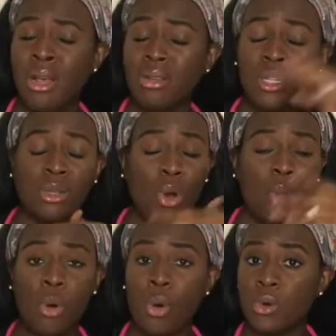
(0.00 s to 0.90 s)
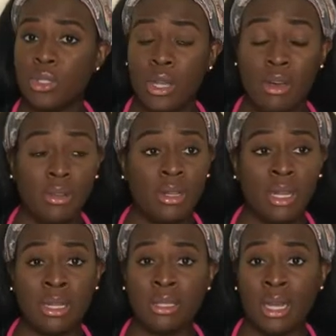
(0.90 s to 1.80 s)
lead to a whole host of other
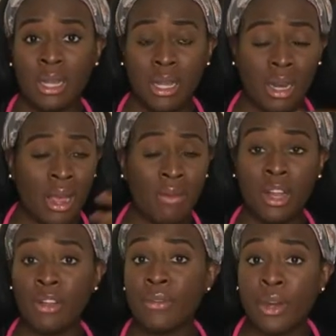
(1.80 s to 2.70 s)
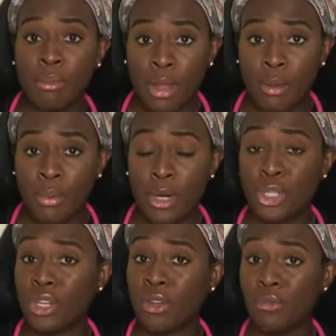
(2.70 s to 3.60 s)
things, like they can have elevated blood
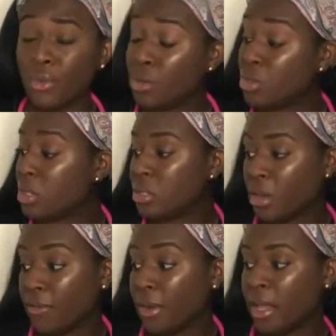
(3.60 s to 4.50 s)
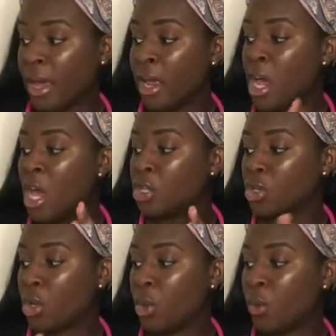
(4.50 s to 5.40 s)
pressure, confusion, stuff like that.
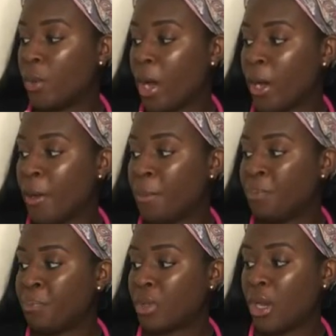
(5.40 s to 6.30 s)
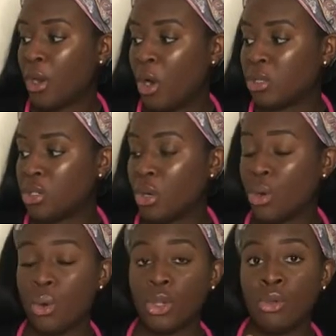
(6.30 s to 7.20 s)
So, and
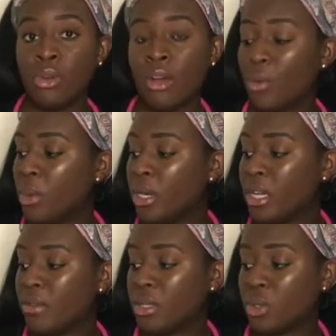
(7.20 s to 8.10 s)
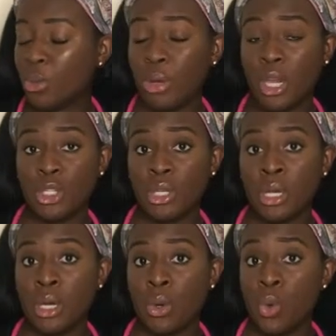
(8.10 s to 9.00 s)
also you never want to give this to a
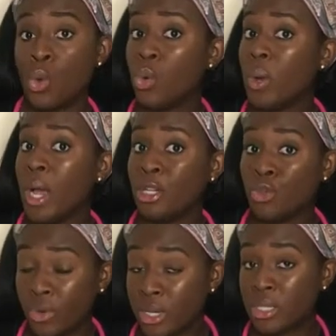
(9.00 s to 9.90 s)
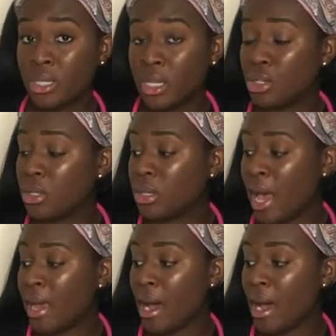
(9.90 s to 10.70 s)
patient who recently just had